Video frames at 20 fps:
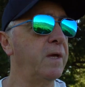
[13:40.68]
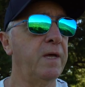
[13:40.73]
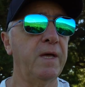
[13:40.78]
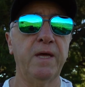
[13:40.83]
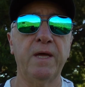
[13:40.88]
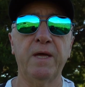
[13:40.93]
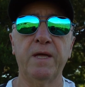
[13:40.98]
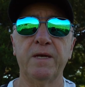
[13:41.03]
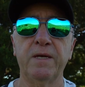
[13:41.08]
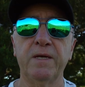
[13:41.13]

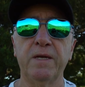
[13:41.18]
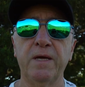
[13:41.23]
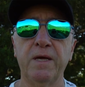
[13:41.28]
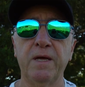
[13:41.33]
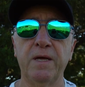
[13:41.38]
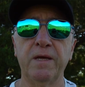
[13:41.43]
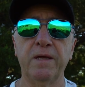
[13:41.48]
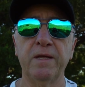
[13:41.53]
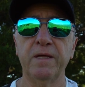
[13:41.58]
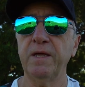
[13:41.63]
And
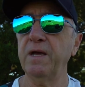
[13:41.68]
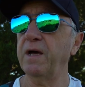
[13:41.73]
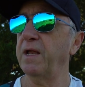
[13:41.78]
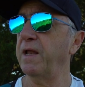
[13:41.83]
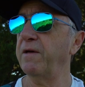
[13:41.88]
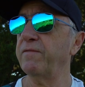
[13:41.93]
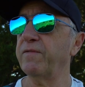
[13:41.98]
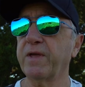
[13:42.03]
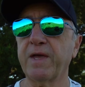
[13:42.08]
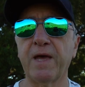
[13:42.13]
yeah, I
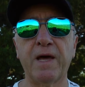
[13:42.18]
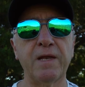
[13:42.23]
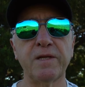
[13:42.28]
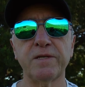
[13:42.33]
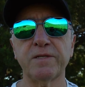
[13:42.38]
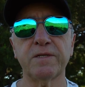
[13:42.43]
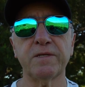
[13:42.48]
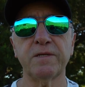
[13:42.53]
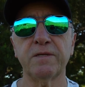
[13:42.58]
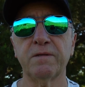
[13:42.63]
love the
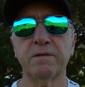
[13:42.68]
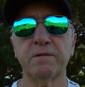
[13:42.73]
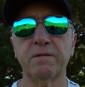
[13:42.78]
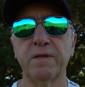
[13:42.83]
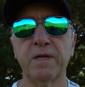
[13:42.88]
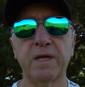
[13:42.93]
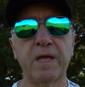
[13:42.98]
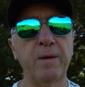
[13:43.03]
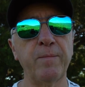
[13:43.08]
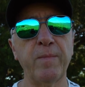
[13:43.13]
colors
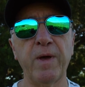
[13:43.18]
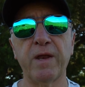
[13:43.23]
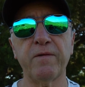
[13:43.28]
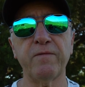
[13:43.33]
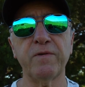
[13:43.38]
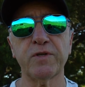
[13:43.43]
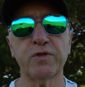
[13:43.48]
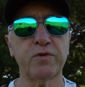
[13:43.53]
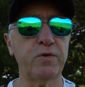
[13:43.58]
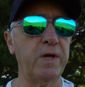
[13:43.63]
that come out of
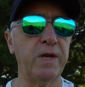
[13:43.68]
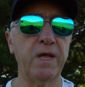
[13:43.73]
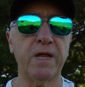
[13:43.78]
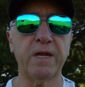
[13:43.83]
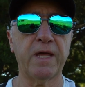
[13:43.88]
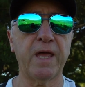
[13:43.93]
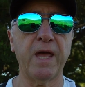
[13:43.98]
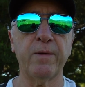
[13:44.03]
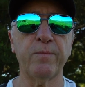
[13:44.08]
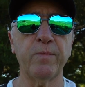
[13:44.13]
it straight out
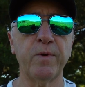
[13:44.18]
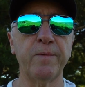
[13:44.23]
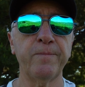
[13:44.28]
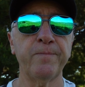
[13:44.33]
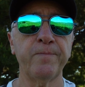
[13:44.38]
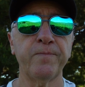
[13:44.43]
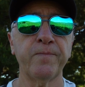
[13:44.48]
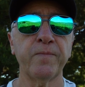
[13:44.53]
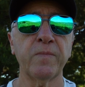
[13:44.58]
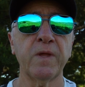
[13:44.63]
of camera.
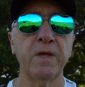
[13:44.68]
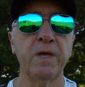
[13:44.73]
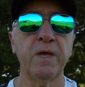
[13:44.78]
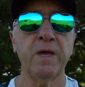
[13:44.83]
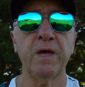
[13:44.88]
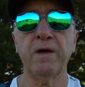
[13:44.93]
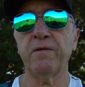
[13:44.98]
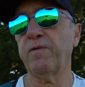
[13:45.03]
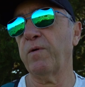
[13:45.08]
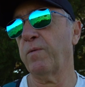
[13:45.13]

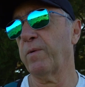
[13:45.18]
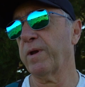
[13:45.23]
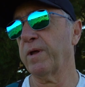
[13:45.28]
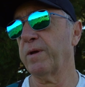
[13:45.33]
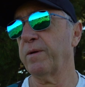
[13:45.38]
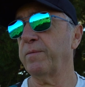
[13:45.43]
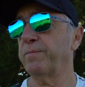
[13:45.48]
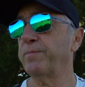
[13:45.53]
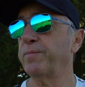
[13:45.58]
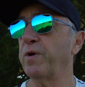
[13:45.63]
If I want
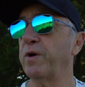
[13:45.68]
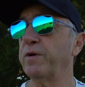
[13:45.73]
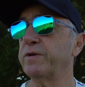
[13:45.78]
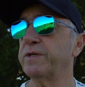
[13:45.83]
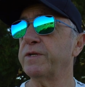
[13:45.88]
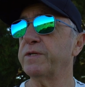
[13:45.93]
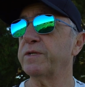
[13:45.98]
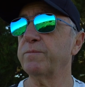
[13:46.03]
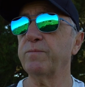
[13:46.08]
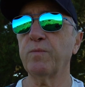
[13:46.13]
to
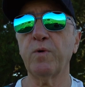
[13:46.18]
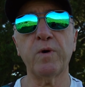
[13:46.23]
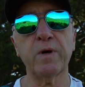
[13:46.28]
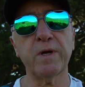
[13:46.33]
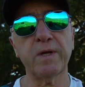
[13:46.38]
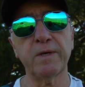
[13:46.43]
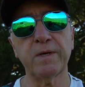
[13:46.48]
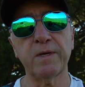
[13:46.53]
process it more,